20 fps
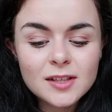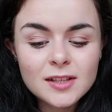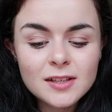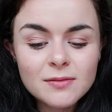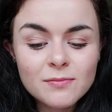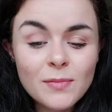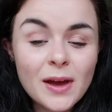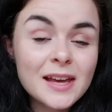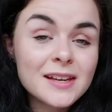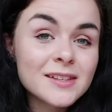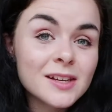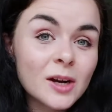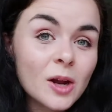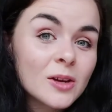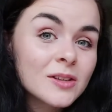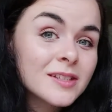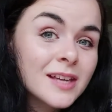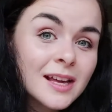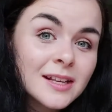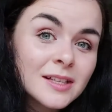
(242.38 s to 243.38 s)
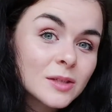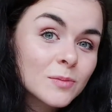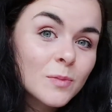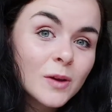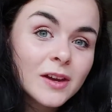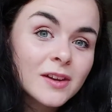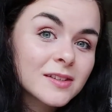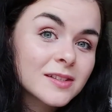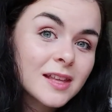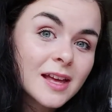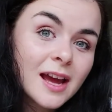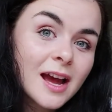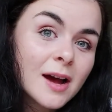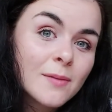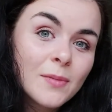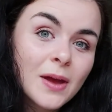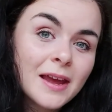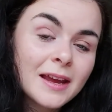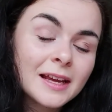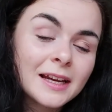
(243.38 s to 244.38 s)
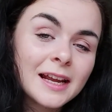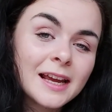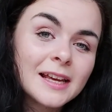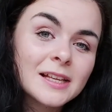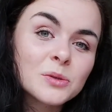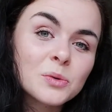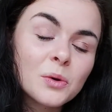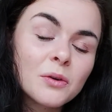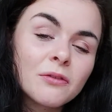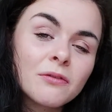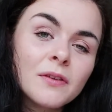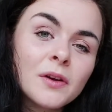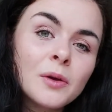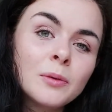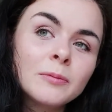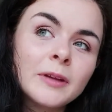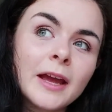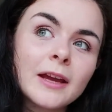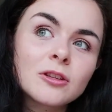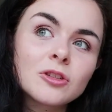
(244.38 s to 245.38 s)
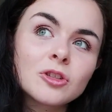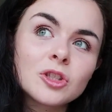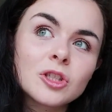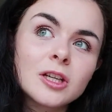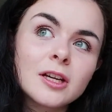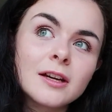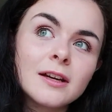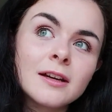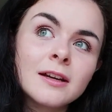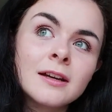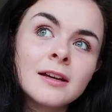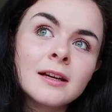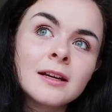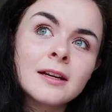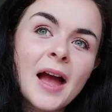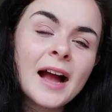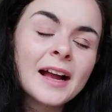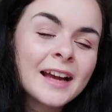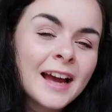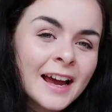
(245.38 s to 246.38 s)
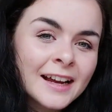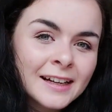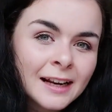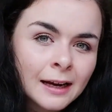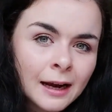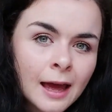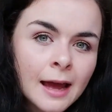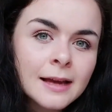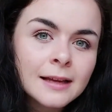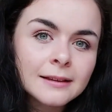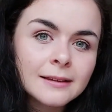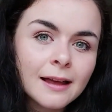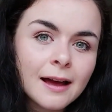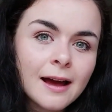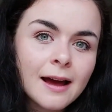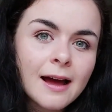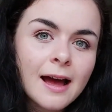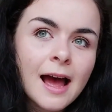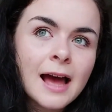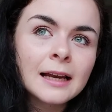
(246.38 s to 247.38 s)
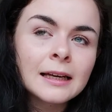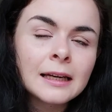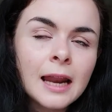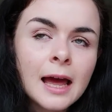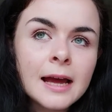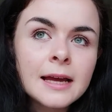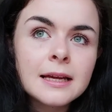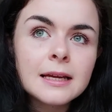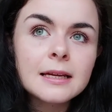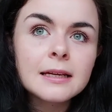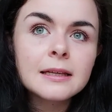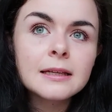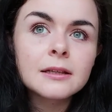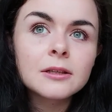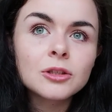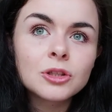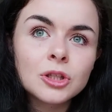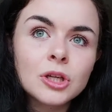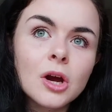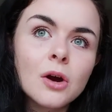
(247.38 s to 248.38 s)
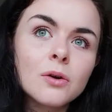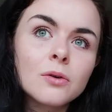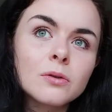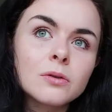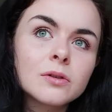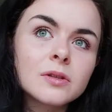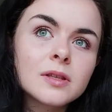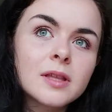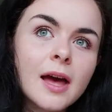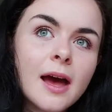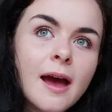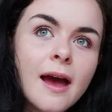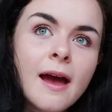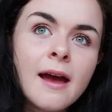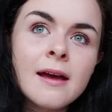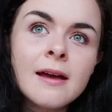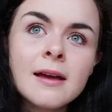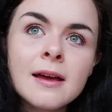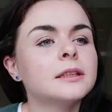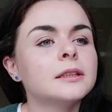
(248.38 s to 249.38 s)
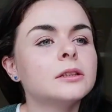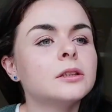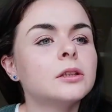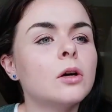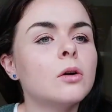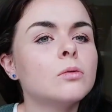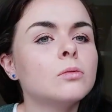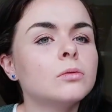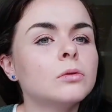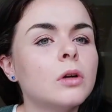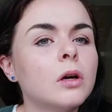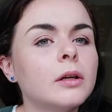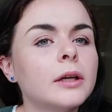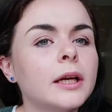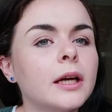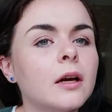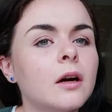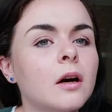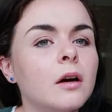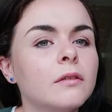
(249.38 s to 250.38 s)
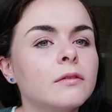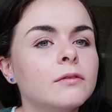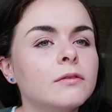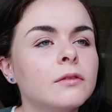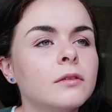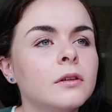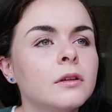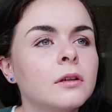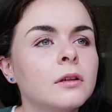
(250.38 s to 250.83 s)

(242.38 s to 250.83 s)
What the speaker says: makes a lot of sense because they are making it into a film next year. I kind of like that. I like shows that don't knock it off.